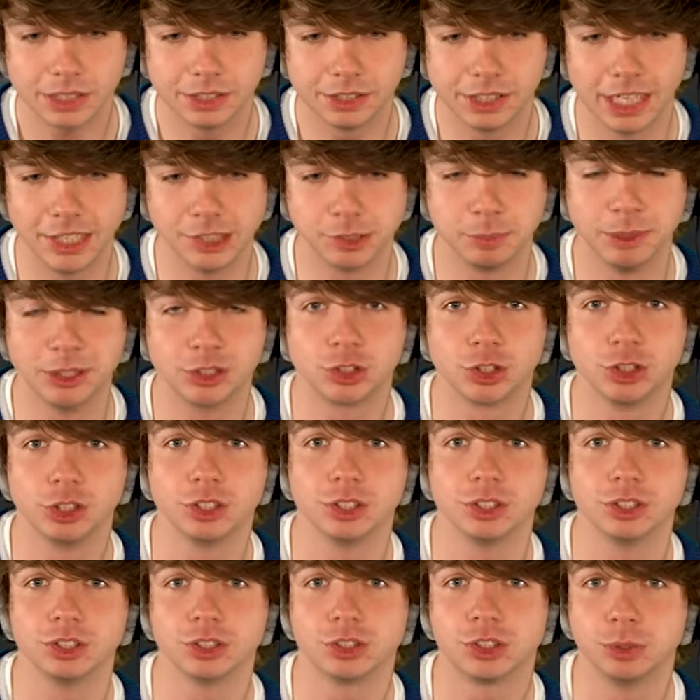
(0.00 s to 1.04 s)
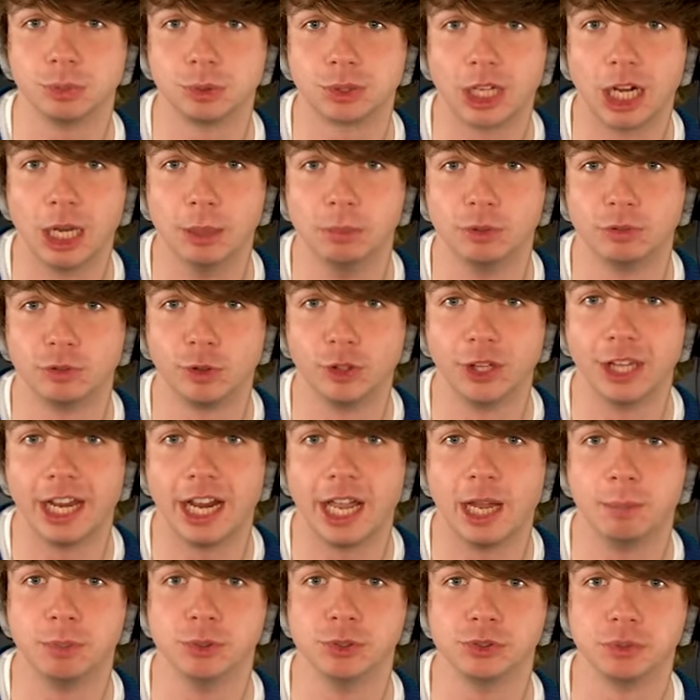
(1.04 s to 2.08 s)
Guys, make sure to subscribe before
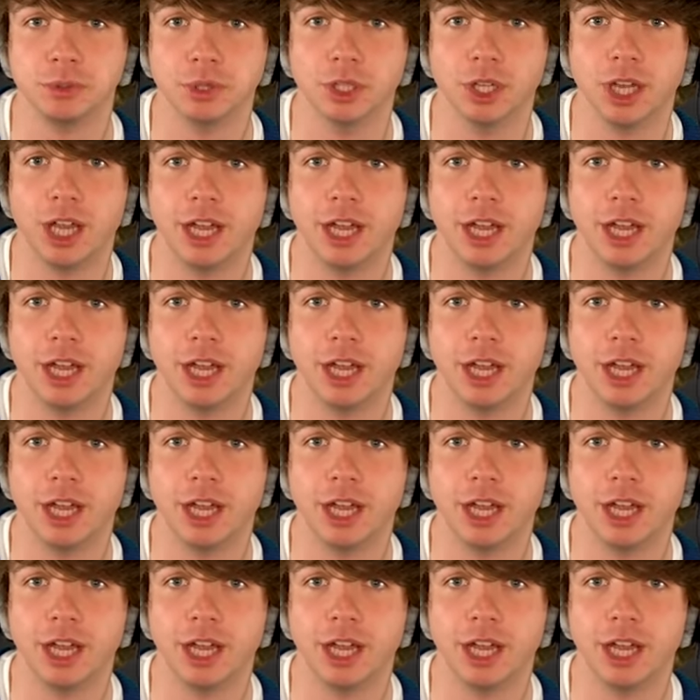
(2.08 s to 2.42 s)
that happens in real